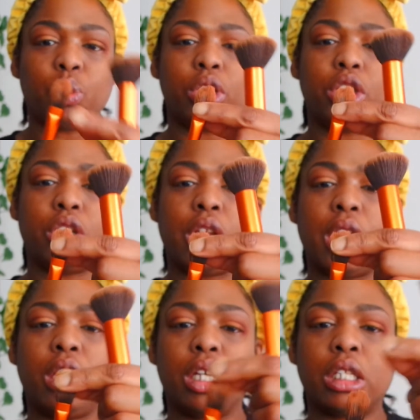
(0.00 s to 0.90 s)
which
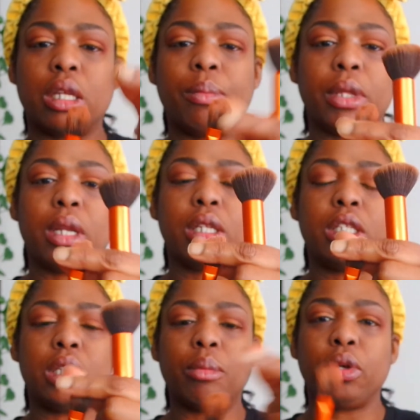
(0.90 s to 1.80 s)
they look something
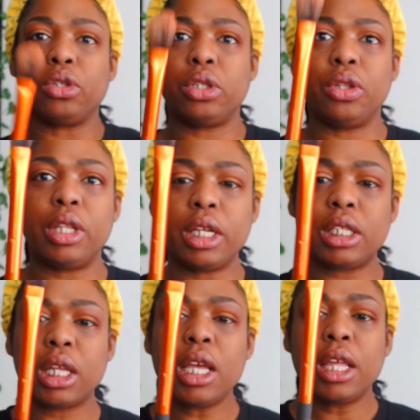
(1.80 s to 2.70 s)
similar to
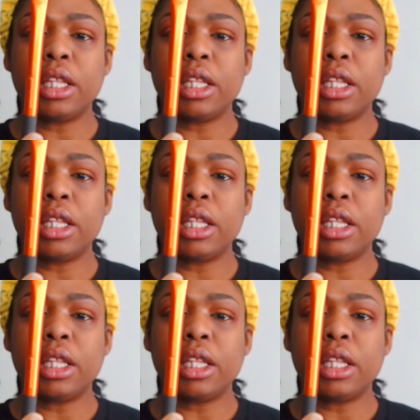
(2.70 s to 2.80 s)
this.